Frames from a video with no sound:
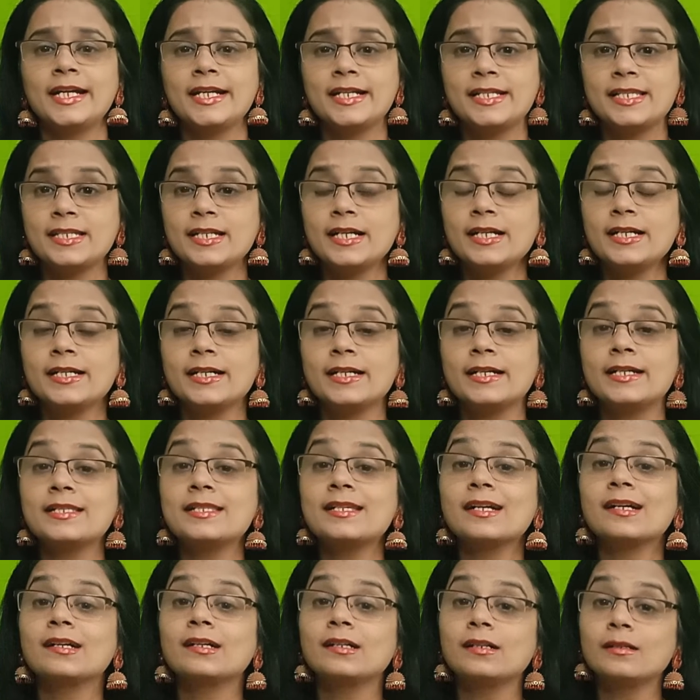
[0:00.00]
Instead, it is
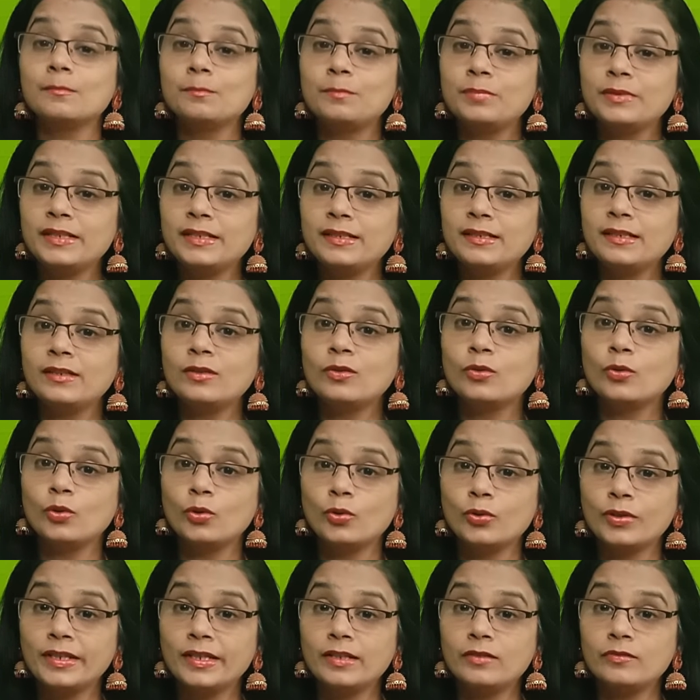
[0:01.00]
a completely
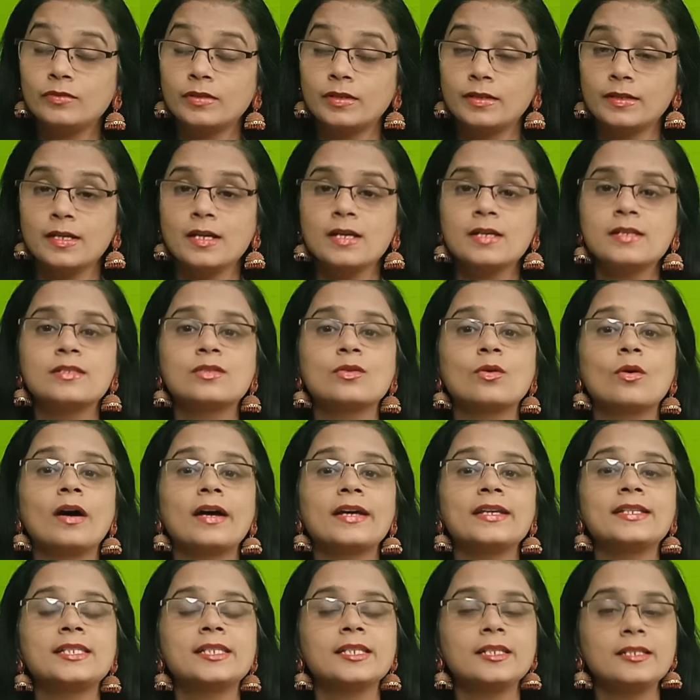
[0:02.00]
colloquial word. So,
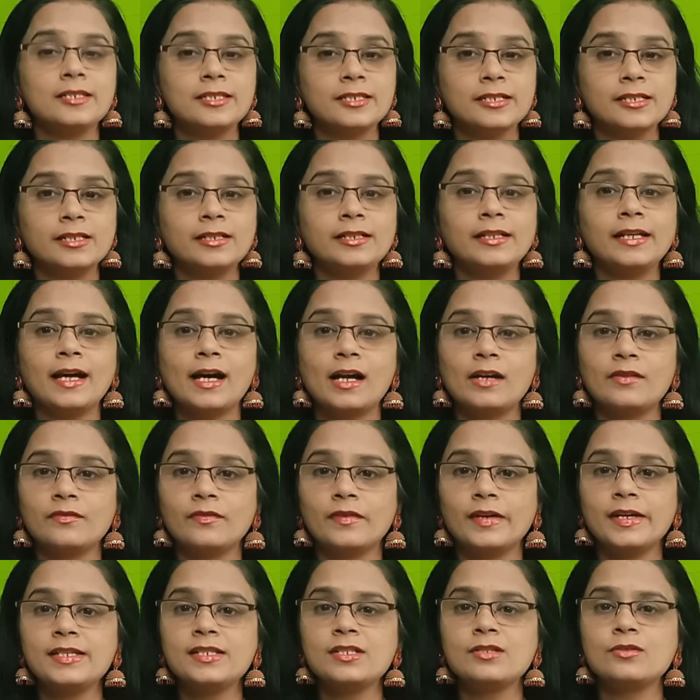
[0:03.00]
I sincerely
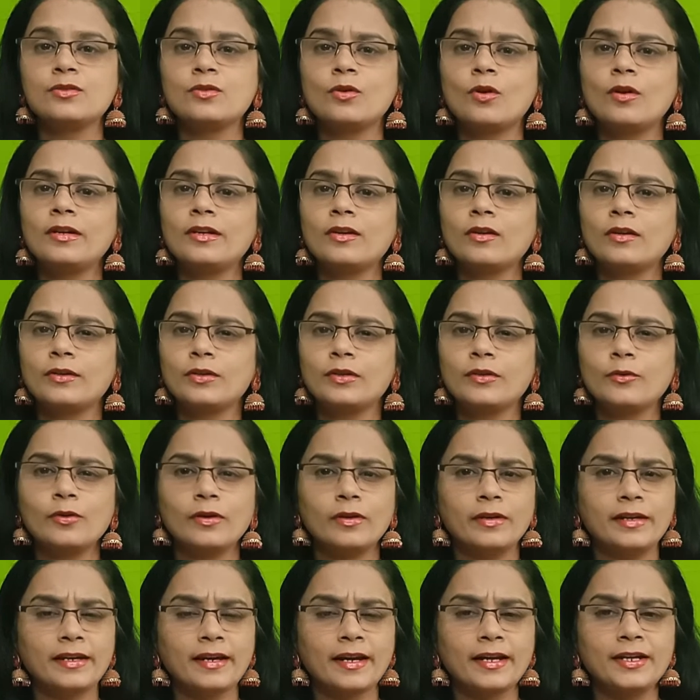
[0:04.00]
advise not
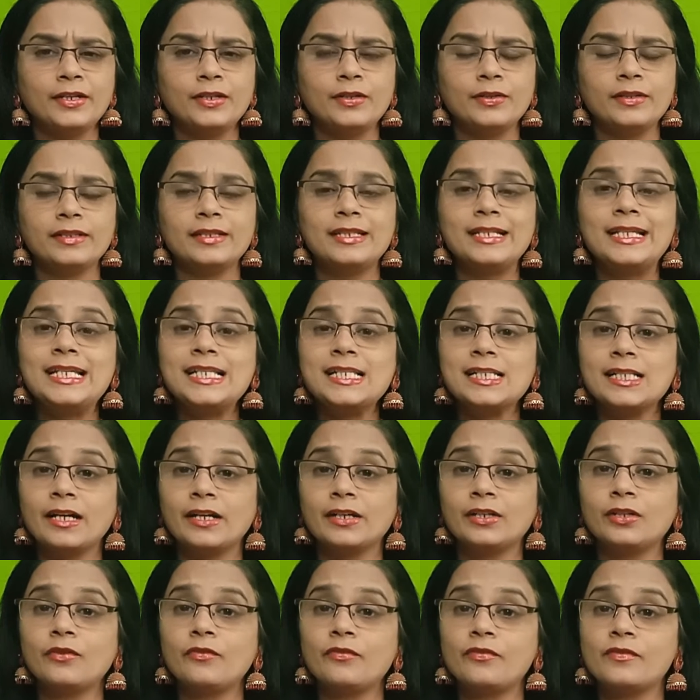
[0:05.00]
to write these
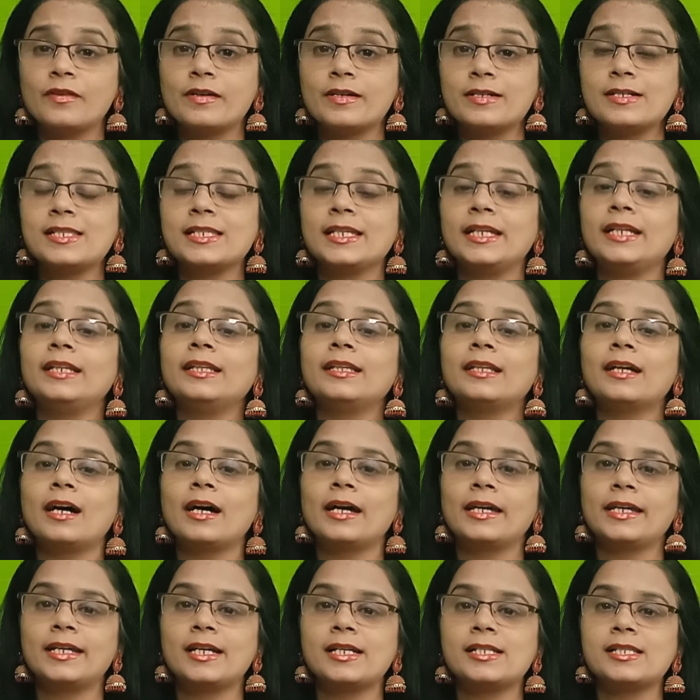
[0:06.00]
kind of words in the
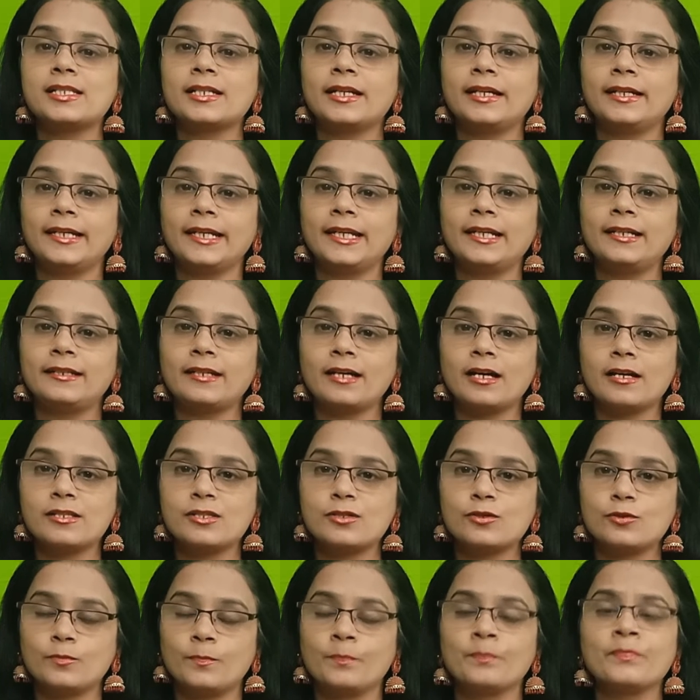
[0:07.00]
IELTS writing
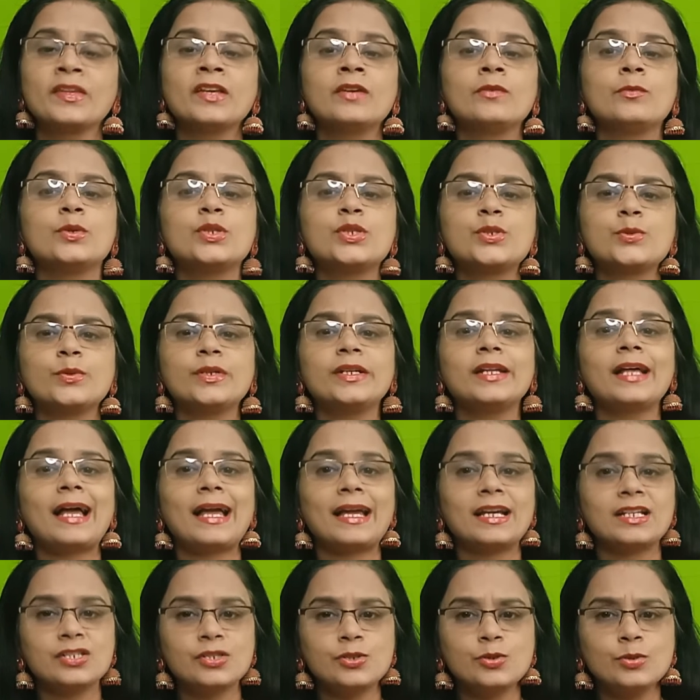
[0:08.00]
task 2, which would
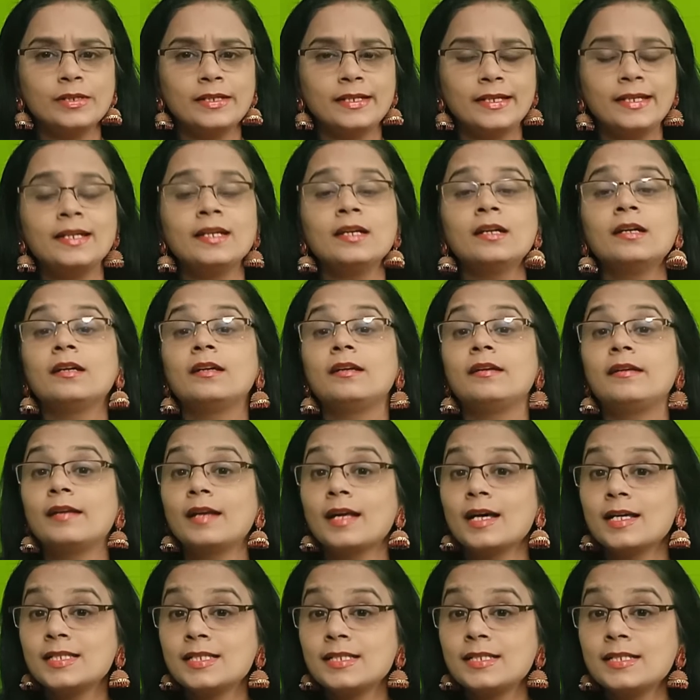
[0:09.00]
actually
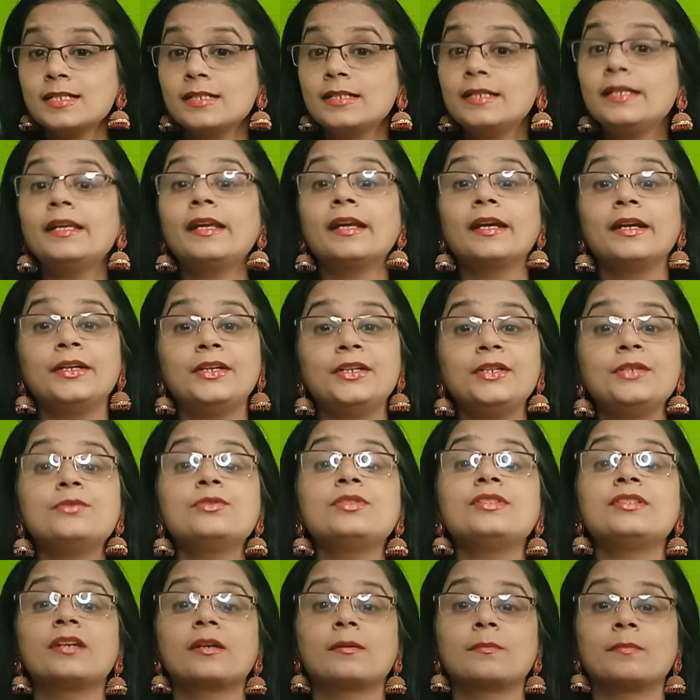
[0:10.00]
drastically
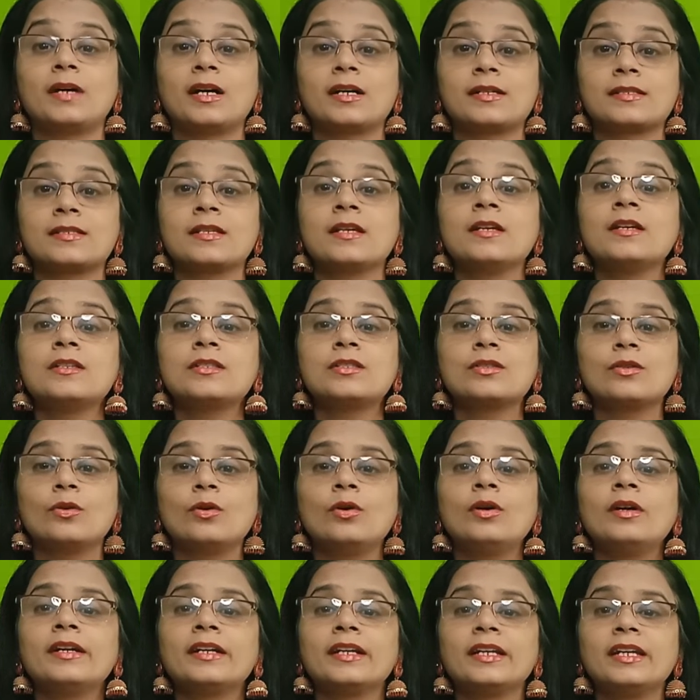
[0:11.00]
reduce your marks.
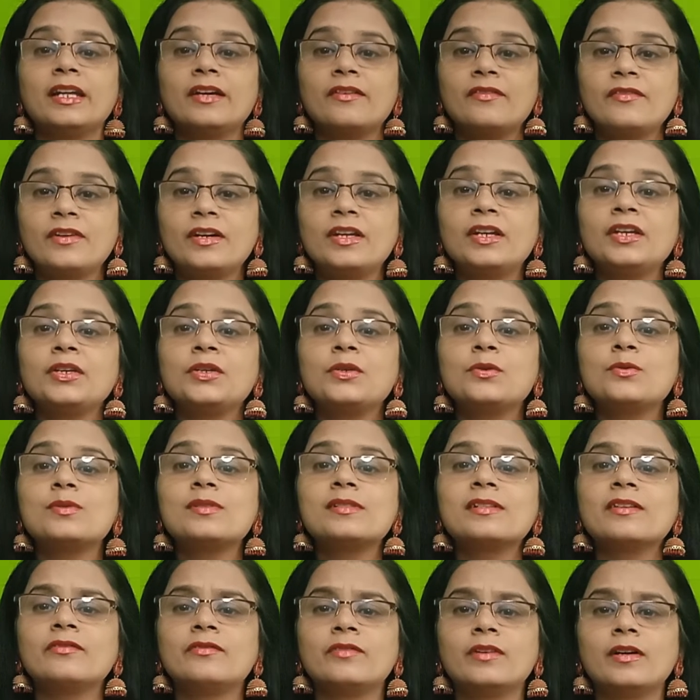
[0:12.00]
So, never use
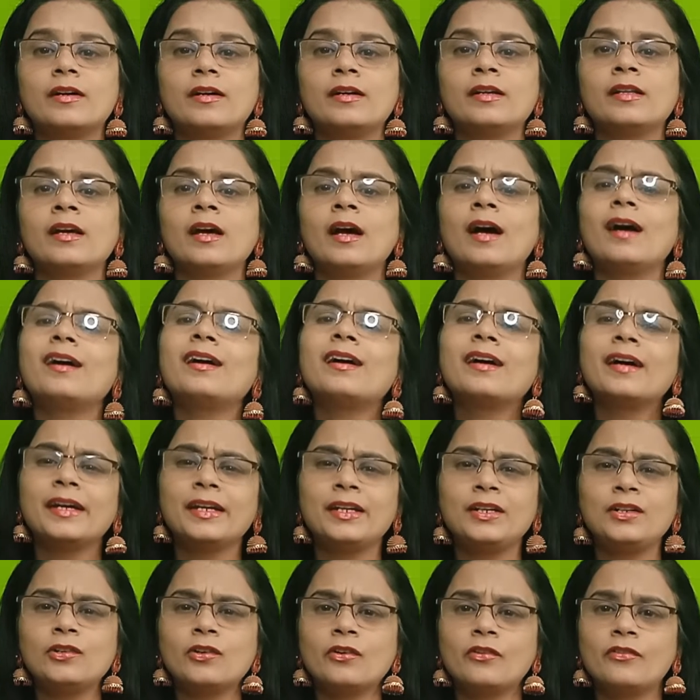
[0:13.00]
the word a
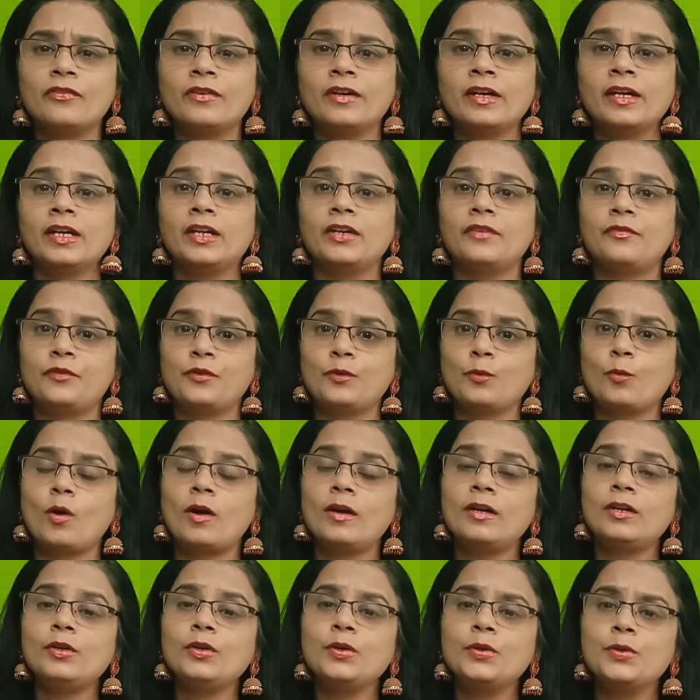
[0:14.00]
kind of. If you
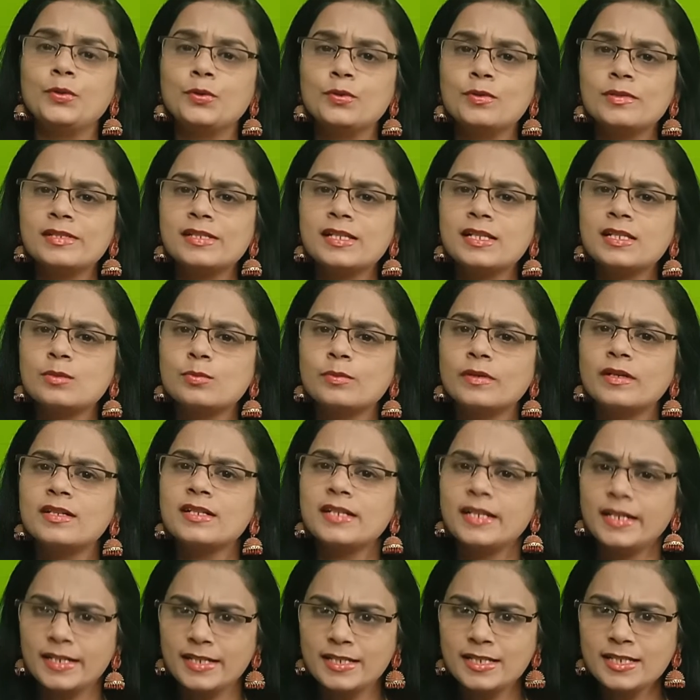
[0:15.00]
want to use this
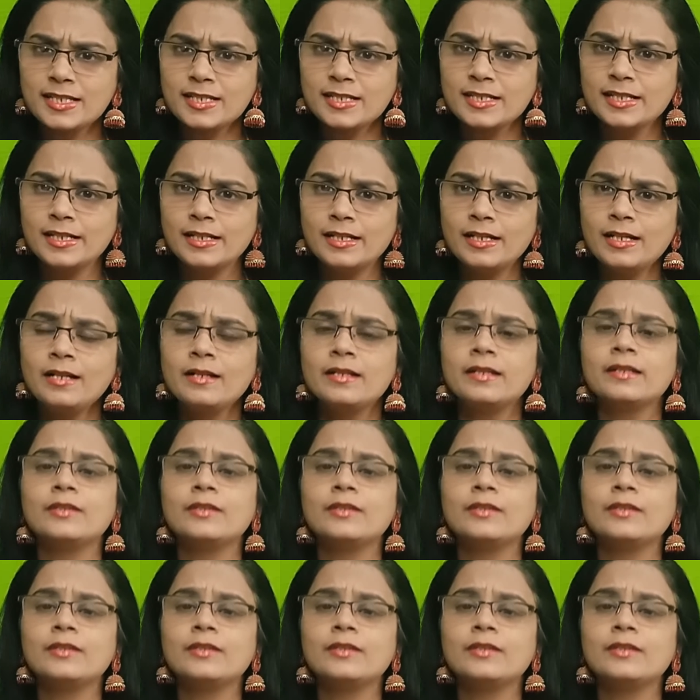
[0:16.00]
word still,